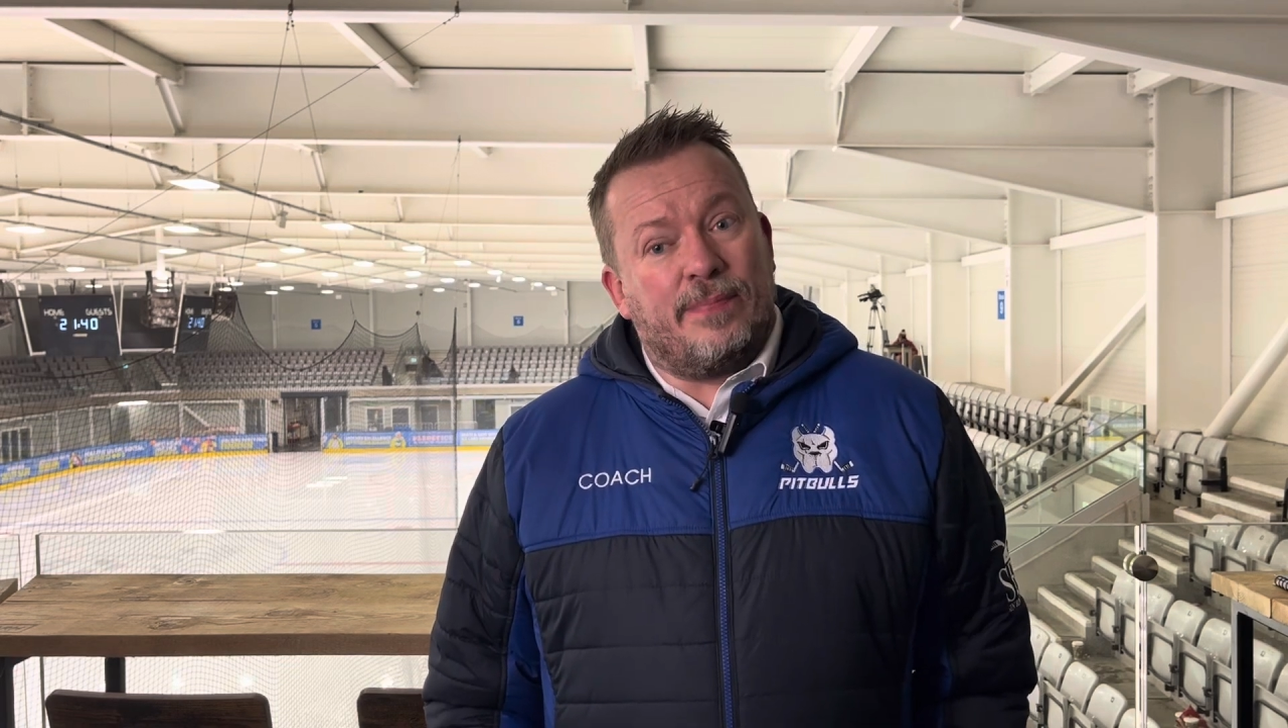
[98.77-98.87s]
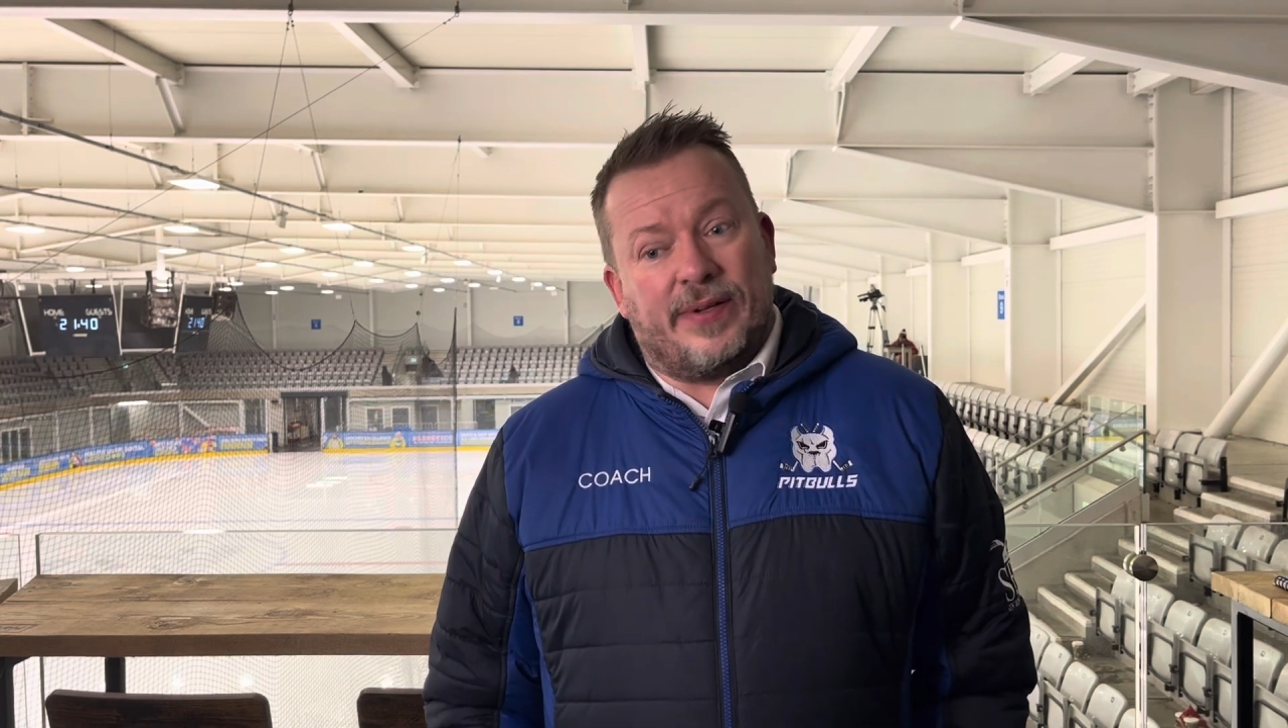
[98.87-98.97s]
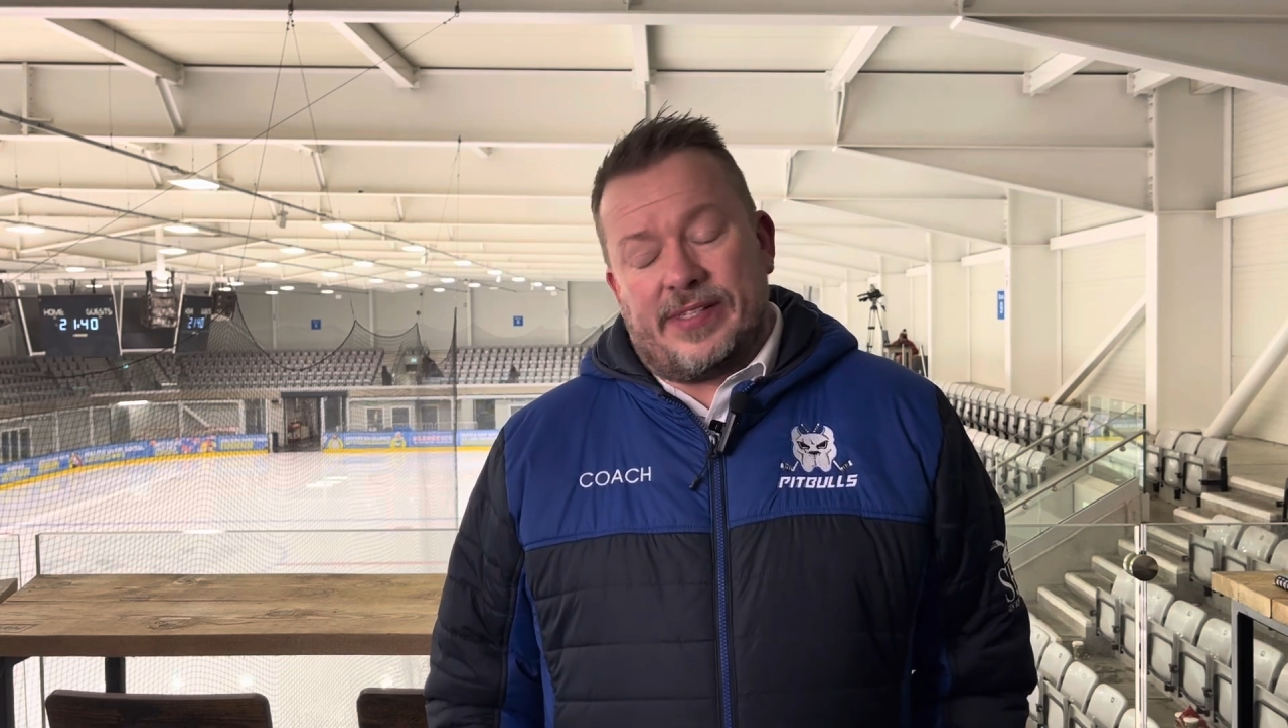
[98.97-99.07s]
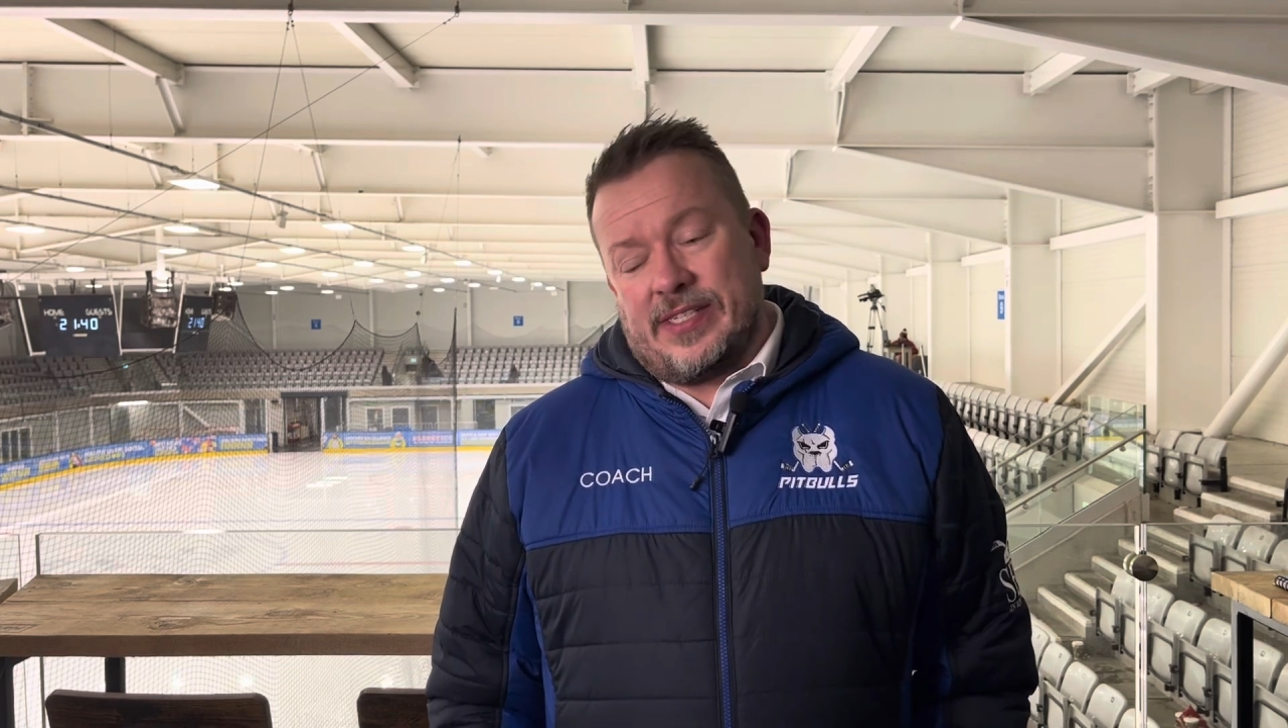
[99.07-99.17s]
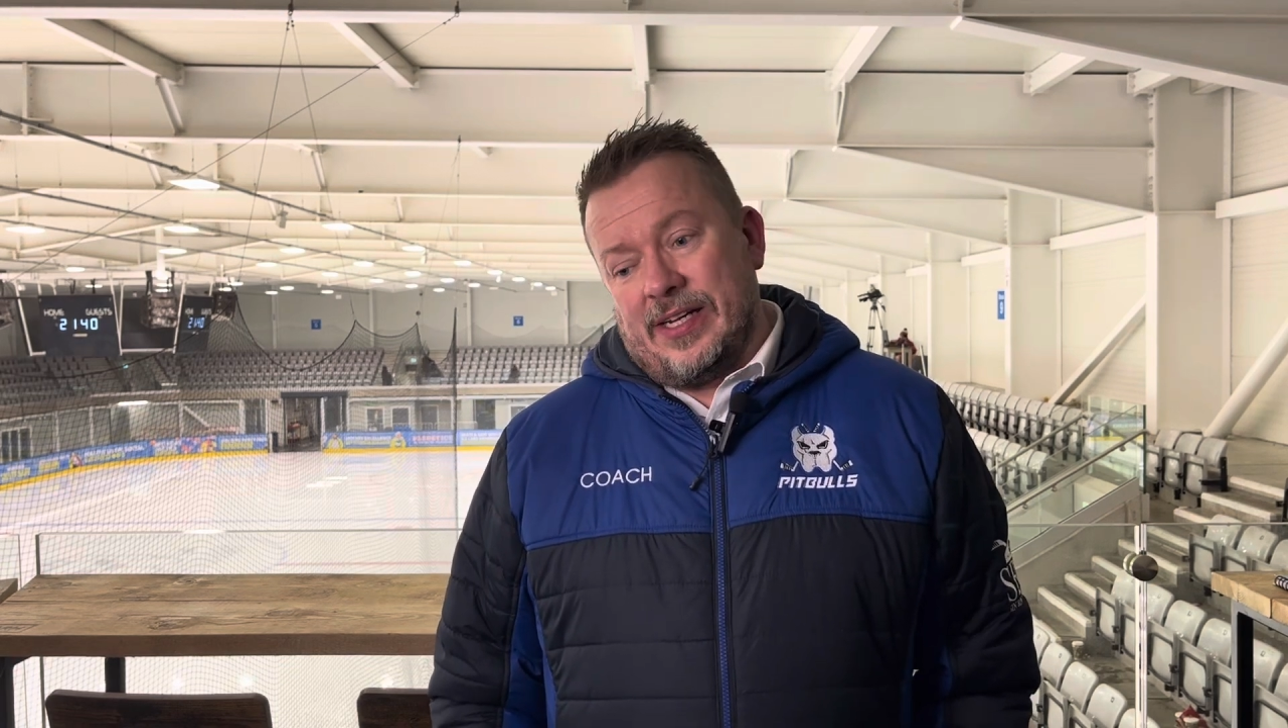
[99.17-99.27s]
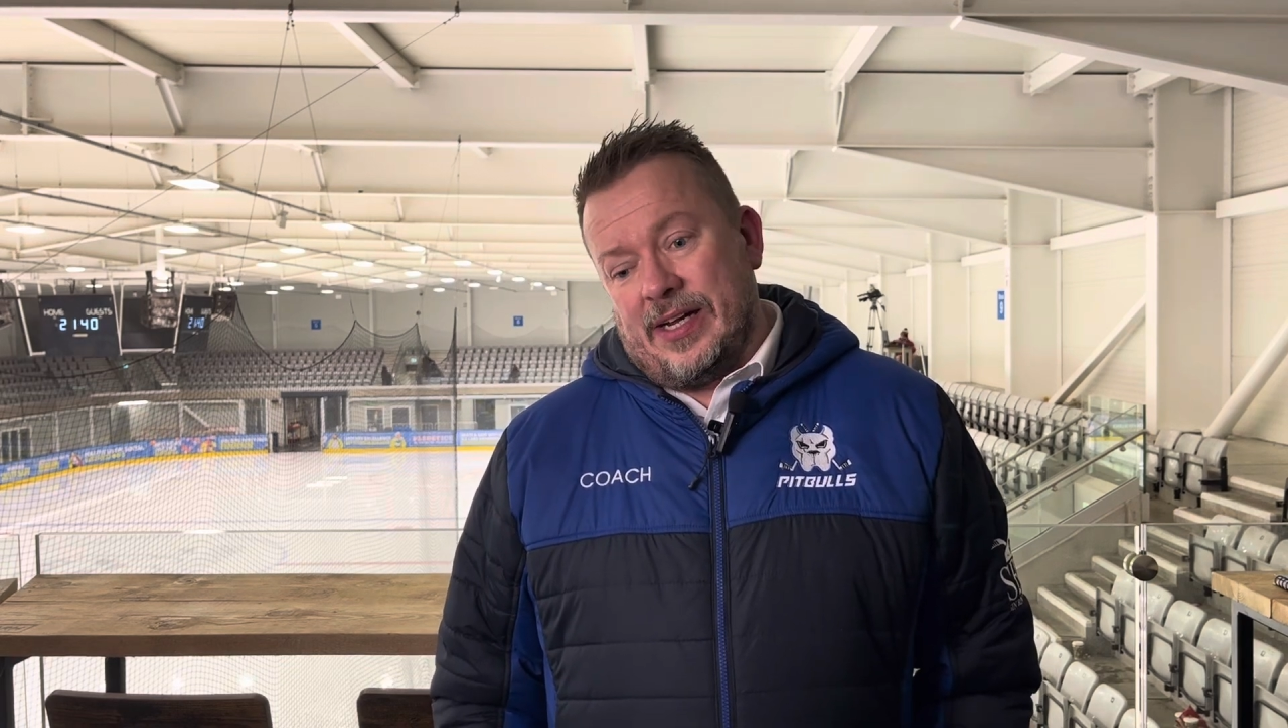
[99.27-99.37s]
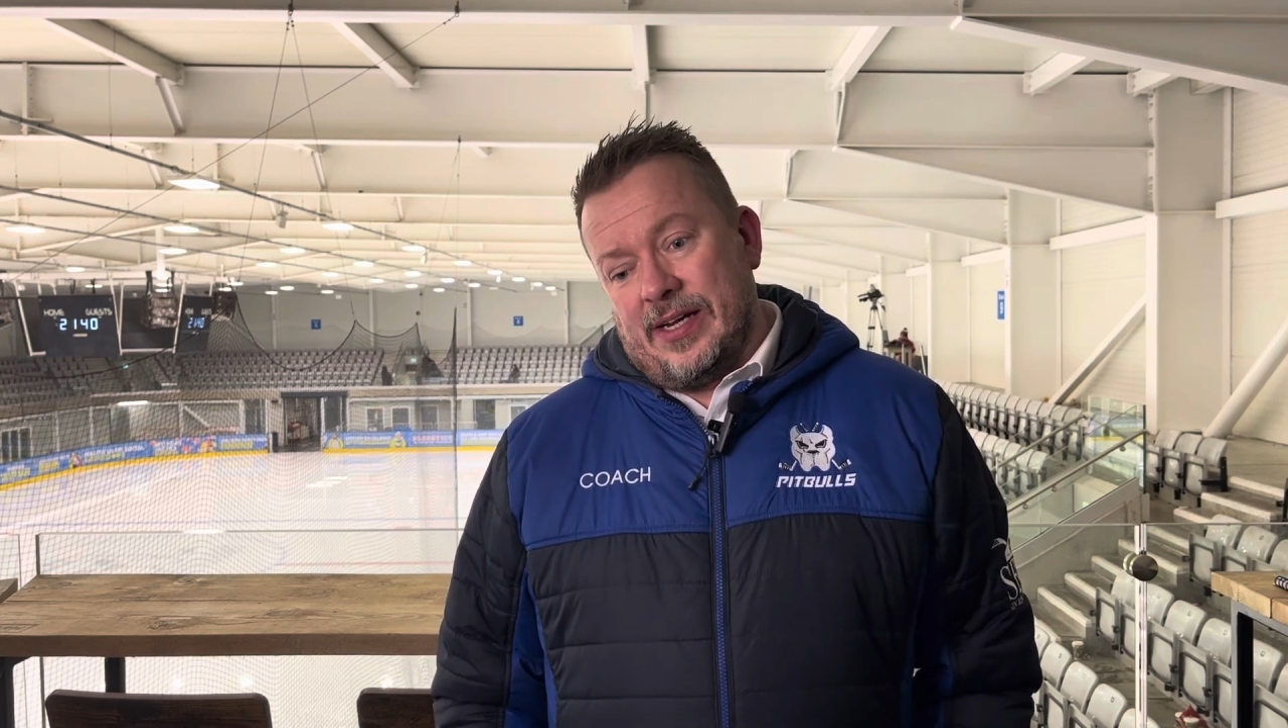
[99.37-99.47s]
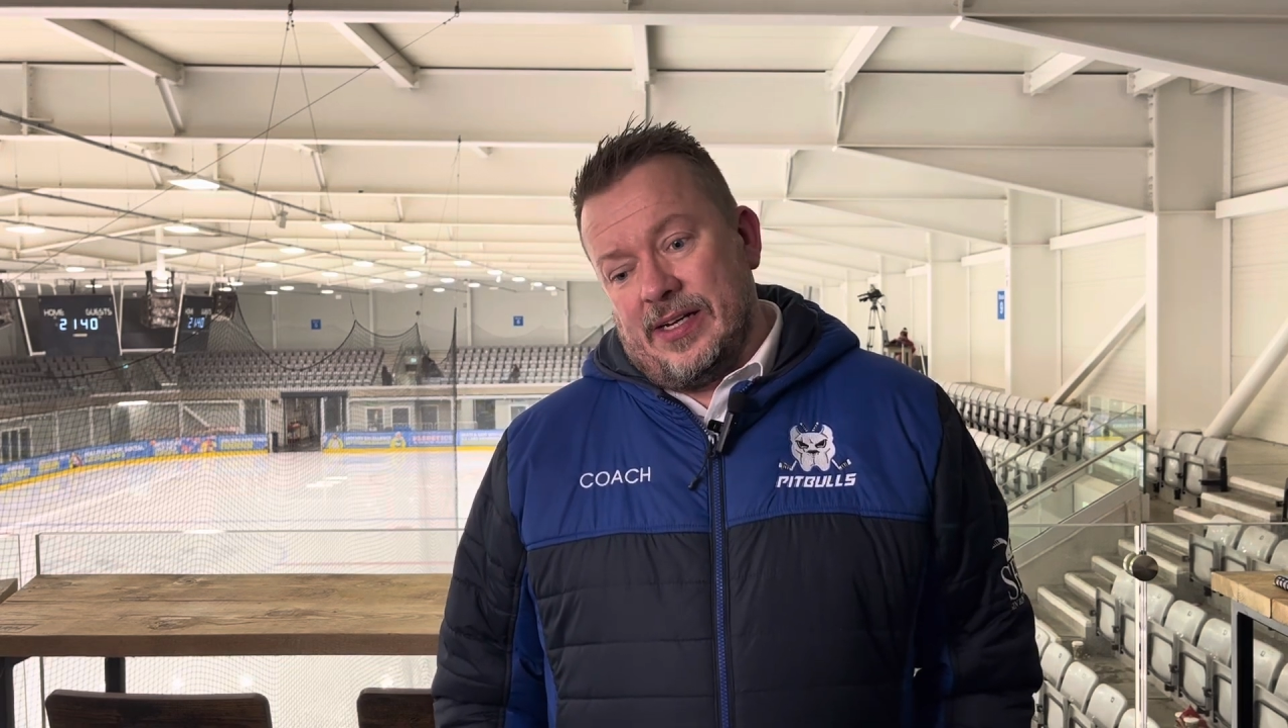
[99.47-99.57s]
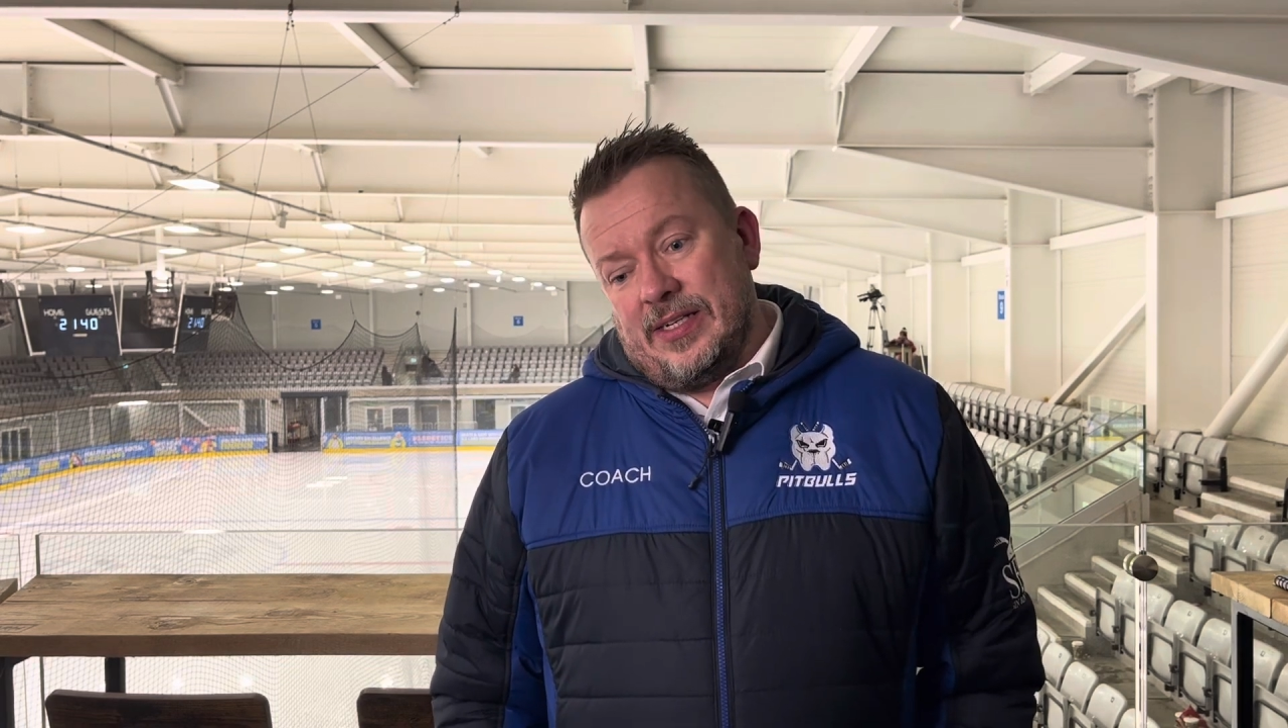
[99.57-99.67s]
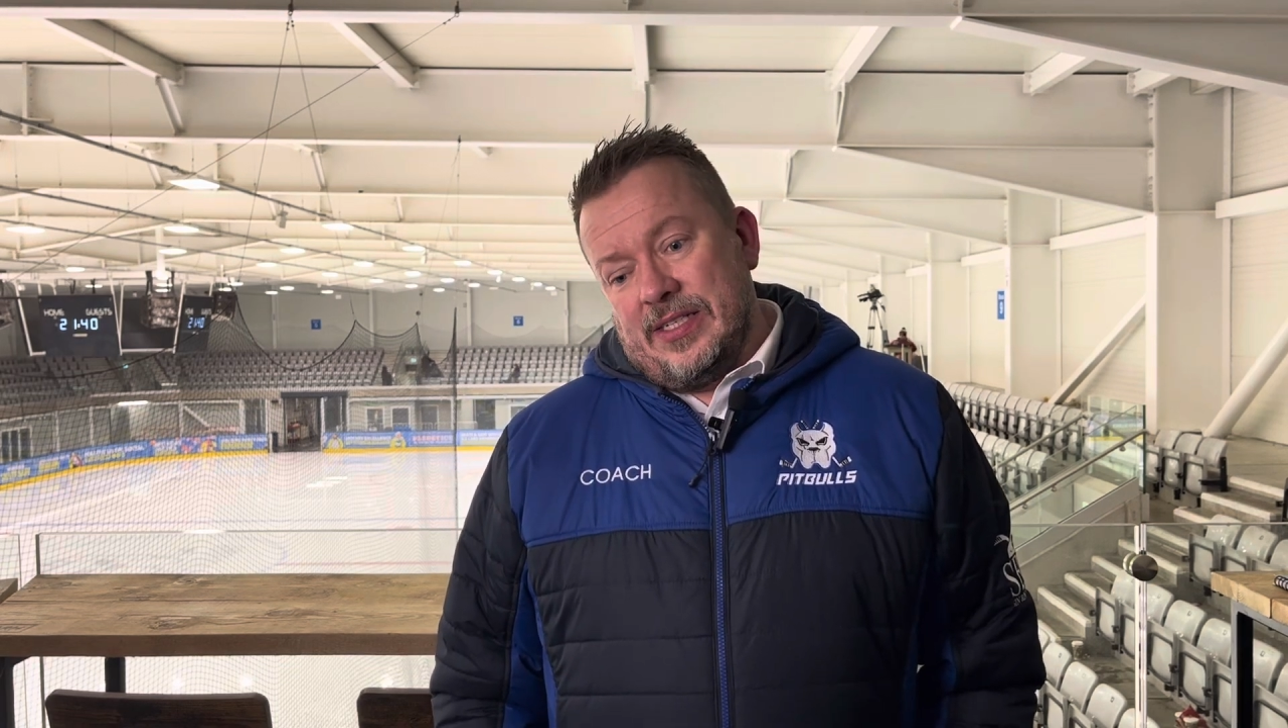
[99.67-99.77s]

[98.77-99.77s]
But